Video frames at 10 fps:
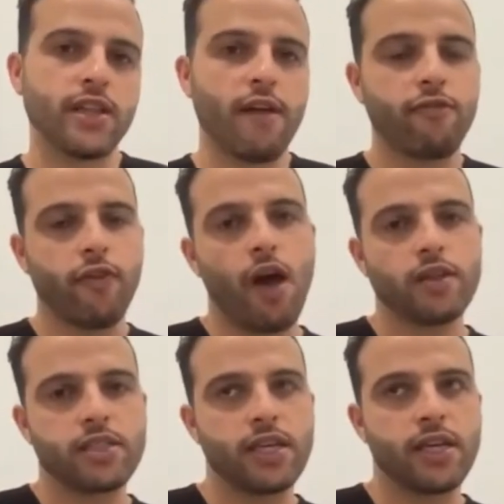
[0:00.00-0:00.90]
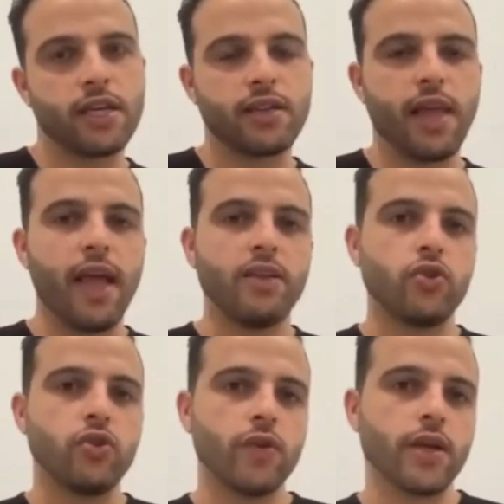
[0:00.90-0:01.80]
then flossing, then
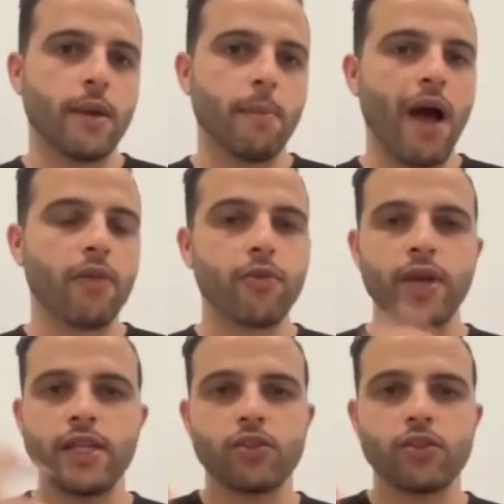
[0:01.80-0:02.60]
doing mouth rinse,